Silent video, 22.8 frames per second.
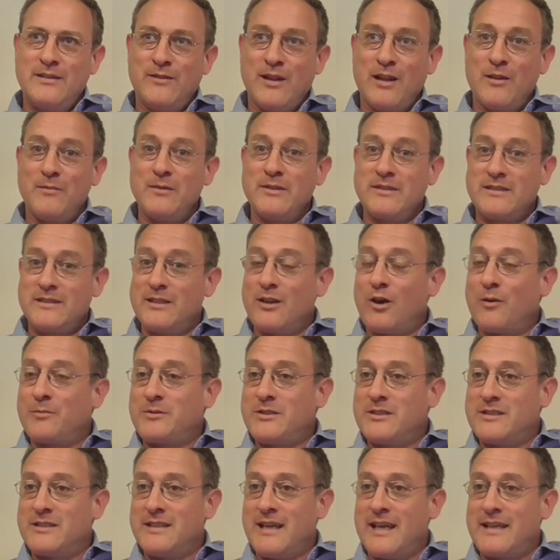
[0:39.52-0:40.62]
developments in
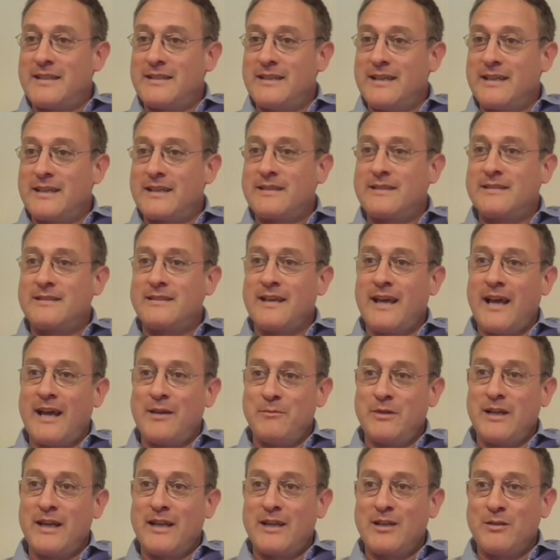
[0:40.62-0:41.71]
optogenetics
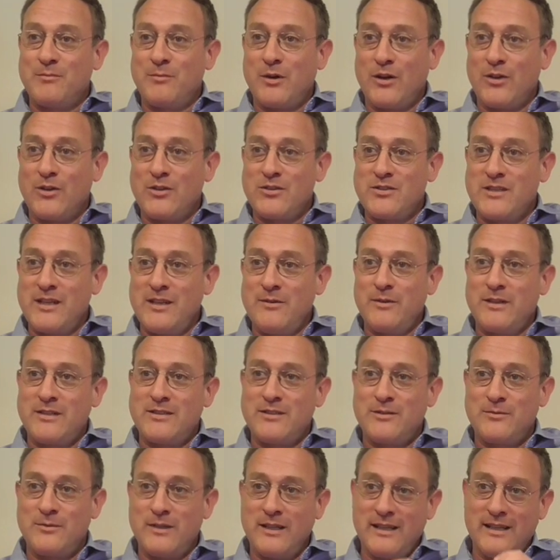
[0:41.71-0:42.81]
and molecular biology,
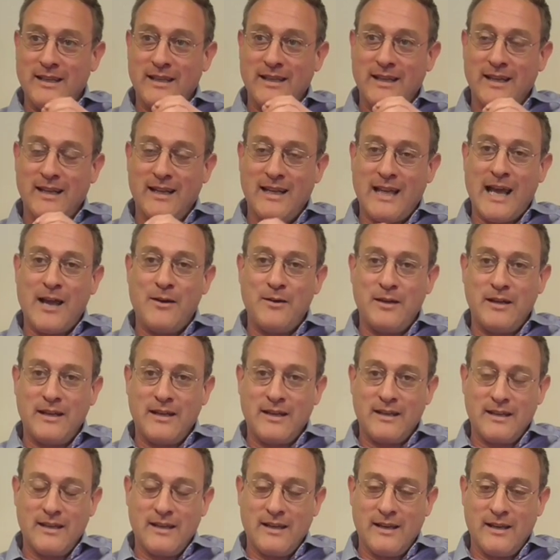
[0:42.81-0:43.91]
which are really allowing
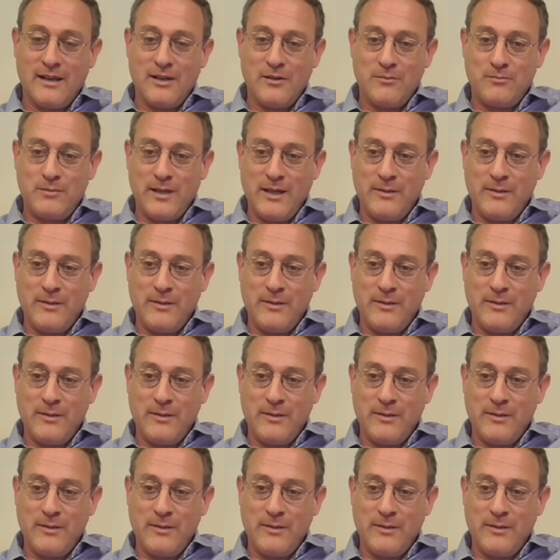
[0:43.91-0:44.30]
uh,